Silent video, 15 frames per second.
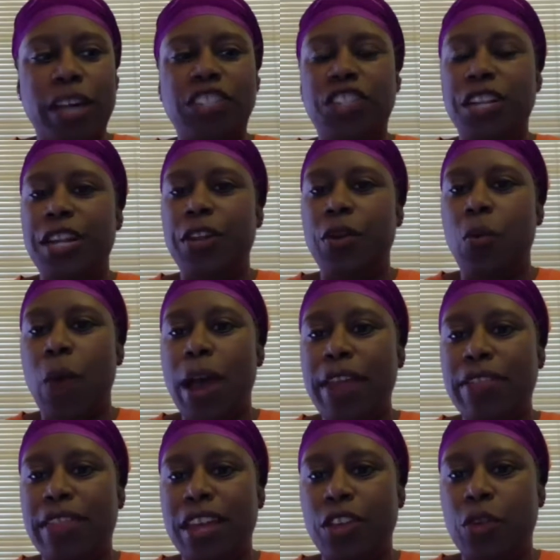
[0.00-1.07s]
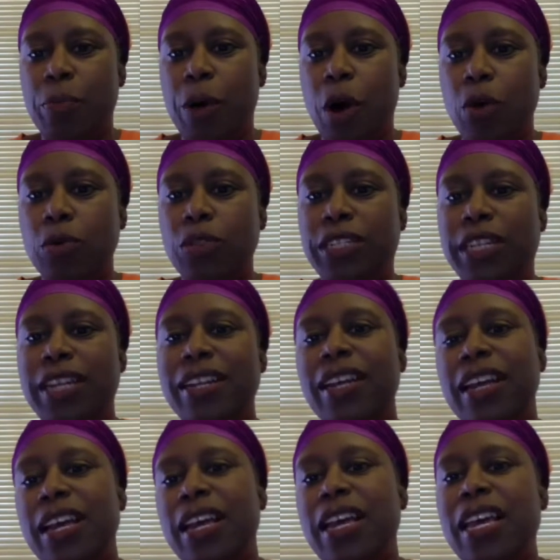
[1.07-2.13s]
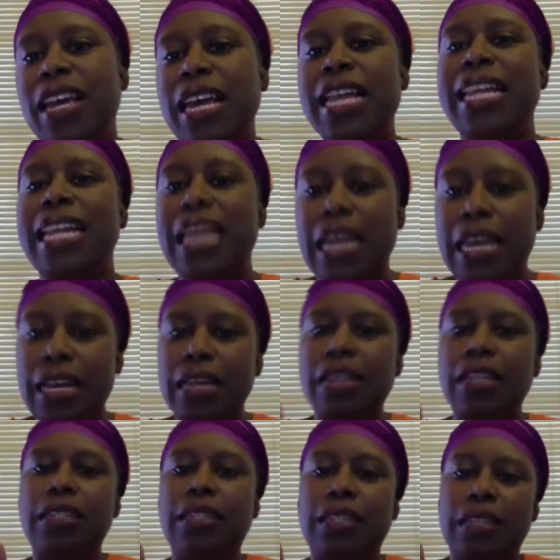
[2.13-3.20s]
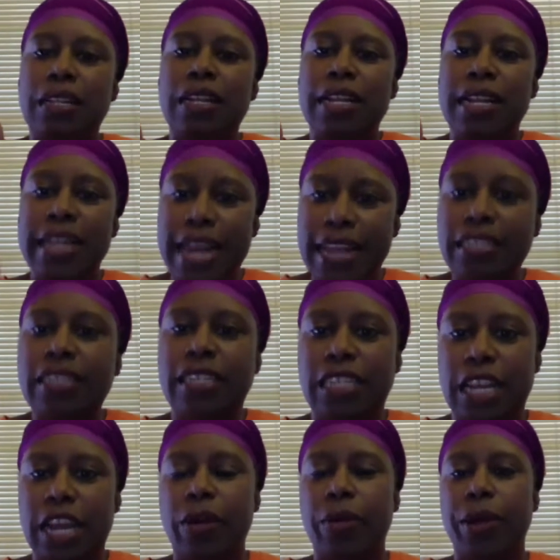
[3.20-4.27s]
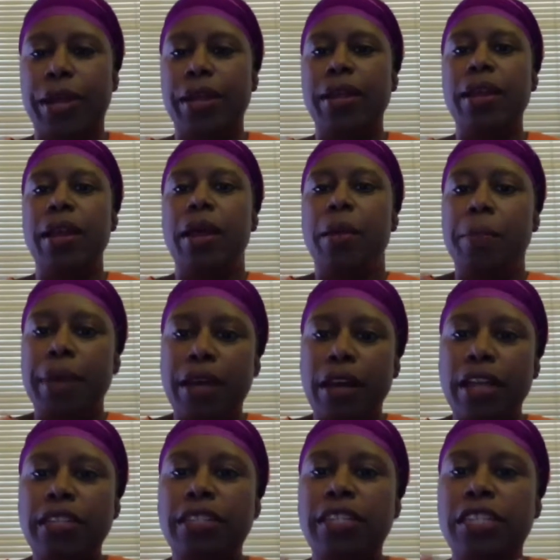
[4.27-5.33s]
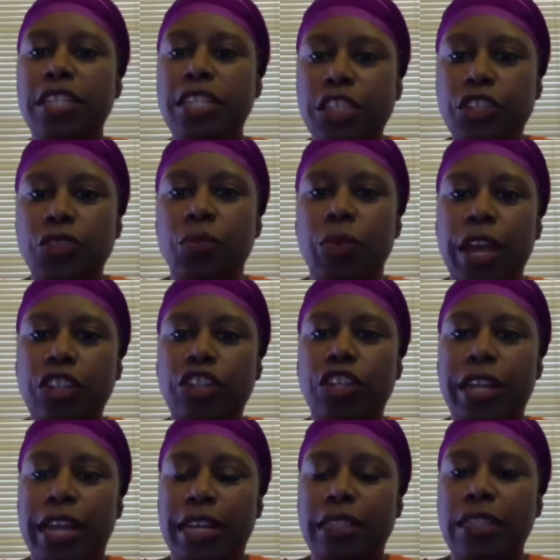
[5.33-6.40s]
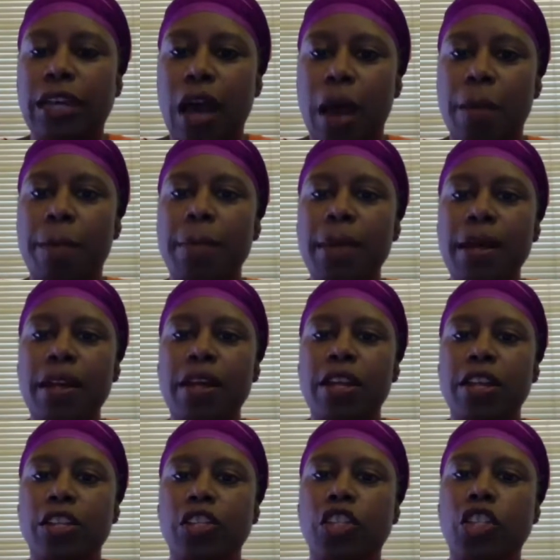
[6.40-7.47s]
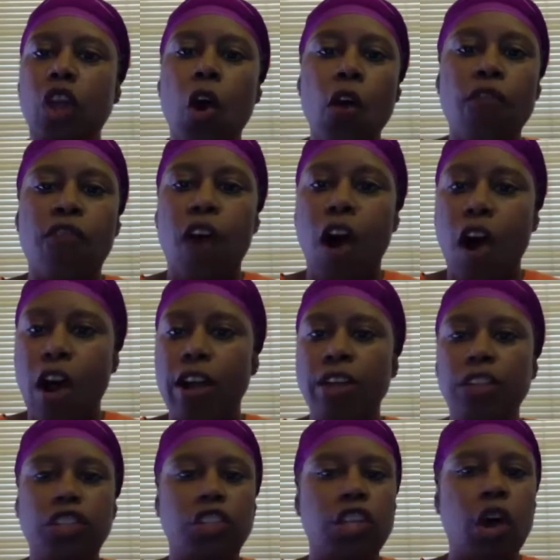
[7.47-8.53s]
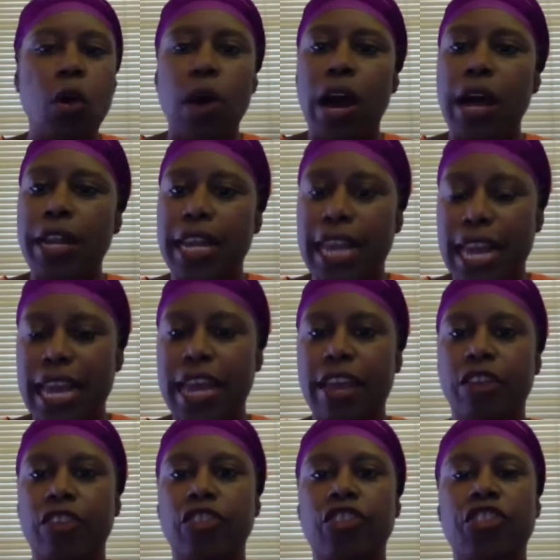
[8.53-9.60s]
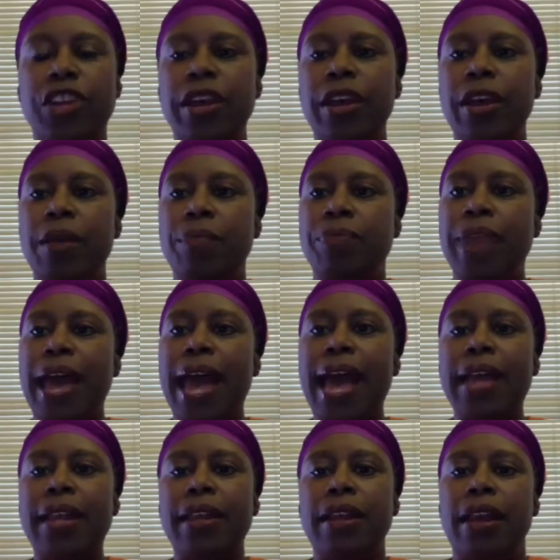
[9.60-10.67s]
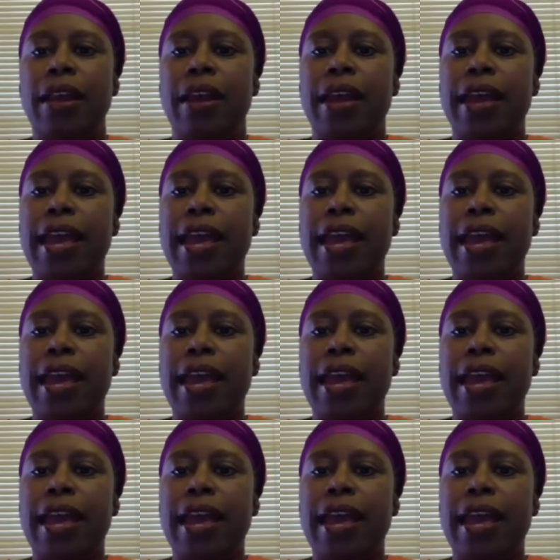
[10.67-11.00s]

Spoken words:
the question in the way that you posed it. It is necessary because the situation has come so far, so unhinged, that